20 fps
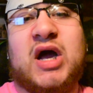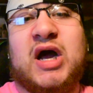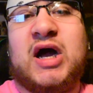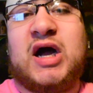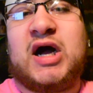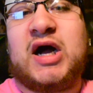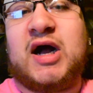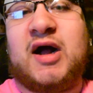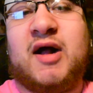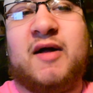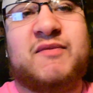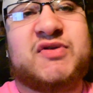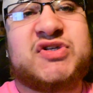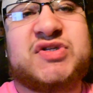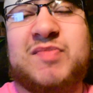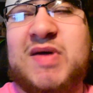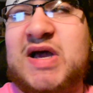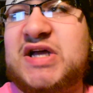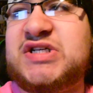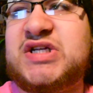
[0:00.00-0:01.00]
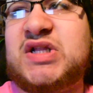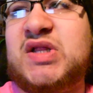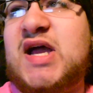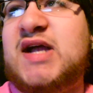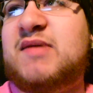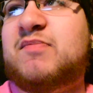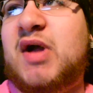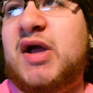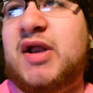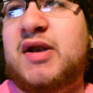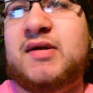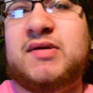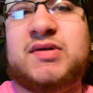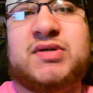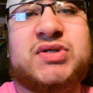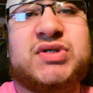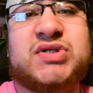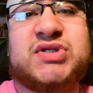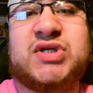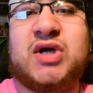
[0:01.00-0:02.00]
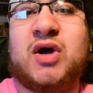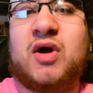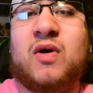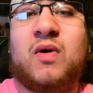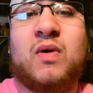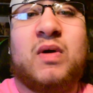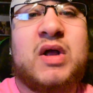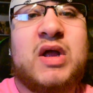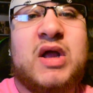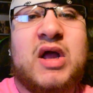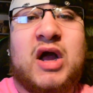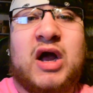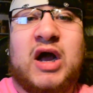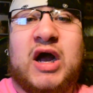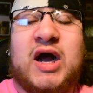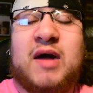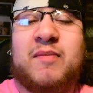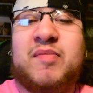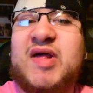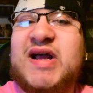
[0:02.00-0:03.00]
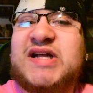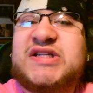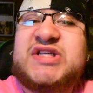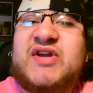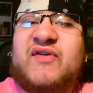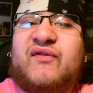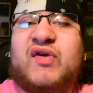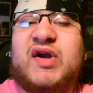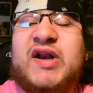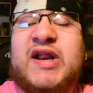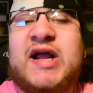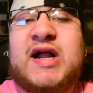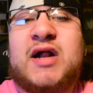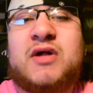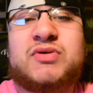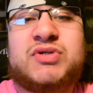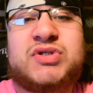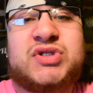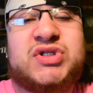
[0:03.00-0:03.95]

Um, smash the like button. So uh, but that's it for now.